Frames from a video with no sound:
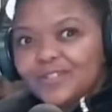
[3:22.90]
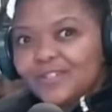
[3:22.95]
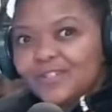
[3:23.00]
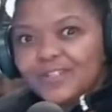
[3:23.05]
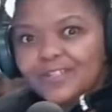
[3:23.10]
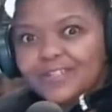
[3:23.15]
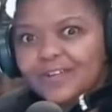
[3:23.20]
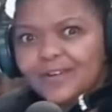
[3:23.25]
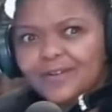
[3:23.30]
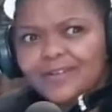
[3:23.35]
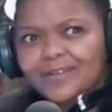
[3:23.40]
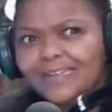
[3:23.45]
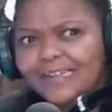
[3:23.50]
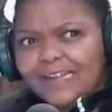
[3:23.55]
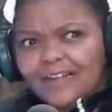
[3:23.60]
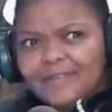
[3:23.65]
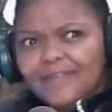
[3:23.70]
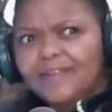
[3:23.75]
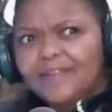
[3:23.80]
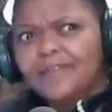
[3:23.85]
because I don't think
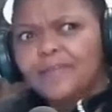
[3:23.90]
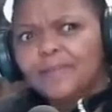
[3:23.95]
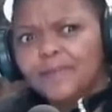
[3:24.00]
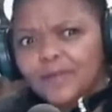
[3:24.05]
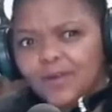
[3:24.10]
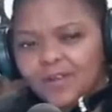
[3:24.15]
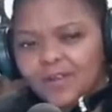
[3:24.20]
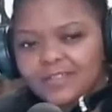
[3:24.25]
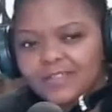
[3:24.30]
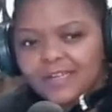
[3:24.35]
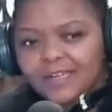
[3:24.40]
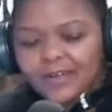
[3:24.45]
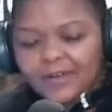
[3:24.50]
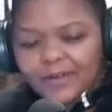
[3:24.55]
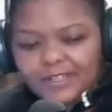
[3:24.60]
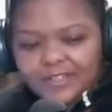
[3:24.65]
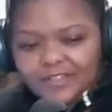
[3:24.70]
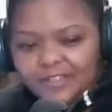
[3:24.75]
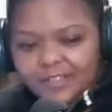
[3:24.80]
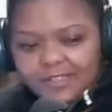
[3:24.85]
I've ever been asked that
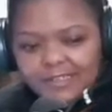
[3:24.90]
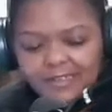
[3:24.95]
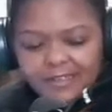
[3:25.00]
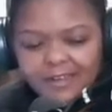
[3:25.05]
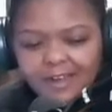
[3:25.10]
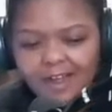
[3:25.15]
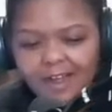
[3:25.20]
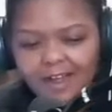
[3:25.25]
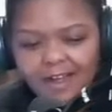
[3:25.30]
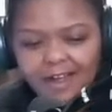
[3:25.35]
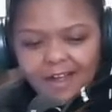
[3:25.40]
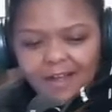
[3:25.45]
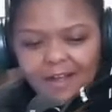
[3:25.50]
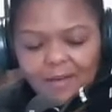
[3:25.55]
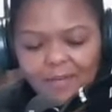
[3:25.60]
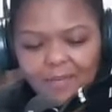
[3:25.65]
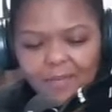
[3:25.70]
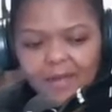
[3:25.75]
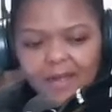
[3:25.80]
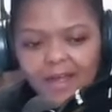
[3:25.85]
question.
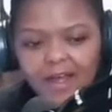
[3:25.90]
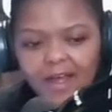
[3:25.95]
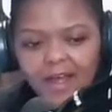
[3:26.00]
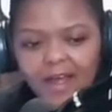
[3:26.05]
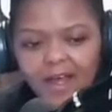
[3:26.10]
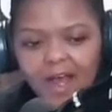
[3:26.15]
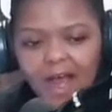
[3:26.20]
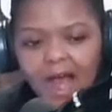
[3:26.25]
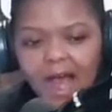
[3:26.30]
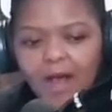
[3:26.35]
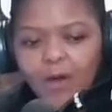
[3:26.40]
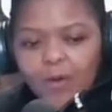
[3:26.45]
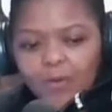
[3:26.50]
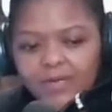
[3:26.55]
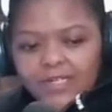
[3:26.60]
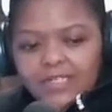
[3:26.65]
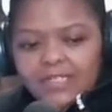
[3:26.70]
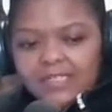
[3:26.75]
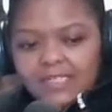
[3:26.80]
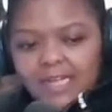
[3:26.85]
I
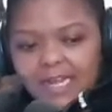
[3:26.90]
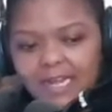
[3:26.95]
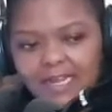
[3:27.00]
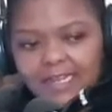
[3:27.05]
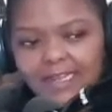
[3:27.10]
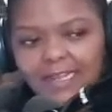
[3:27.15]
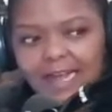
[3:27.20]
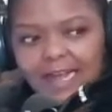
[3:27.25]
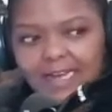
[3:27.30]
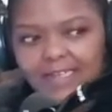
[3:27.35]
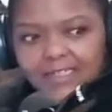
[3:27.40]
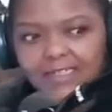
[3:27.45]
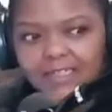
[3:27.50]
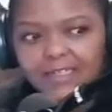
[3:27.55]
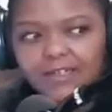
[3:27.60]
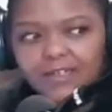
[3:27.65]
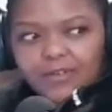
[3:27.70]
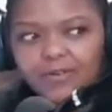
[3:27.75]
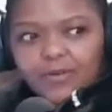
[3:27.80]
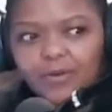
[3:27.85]
always say that,
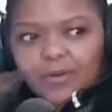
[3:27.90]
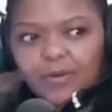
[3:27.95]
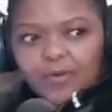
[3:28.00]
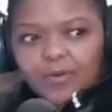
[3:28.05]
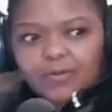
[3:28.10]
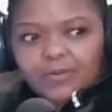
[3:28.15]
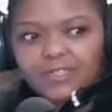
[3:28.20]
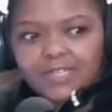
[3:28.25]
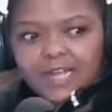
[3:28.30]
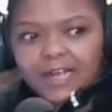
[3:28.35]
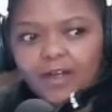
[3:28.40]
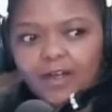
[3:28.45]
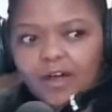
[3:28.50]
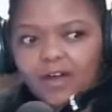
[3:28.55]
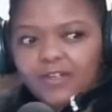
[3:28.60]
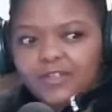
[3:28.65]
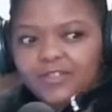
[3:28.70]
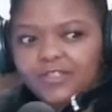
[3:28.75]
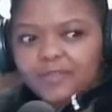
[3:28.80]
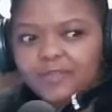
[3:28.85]

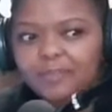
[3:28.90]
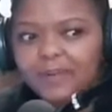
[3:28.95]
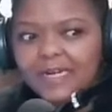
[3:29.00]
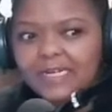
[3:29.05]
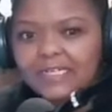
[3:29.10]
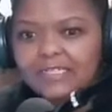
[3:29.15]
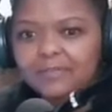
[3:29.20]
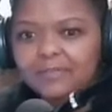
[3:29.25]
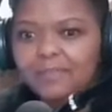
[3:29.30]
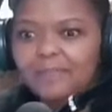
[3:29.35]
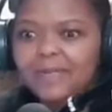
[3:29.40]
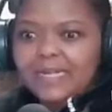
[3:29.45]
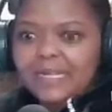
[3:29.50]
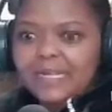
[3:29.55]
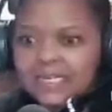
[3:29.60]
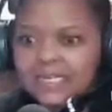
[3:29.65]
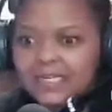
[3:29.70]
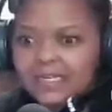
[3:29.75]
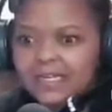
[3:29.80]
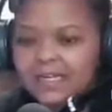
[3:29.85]
psychology picked
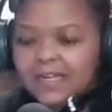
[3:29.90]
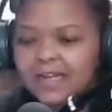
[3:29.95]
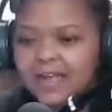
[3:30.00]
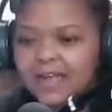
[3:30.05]
me.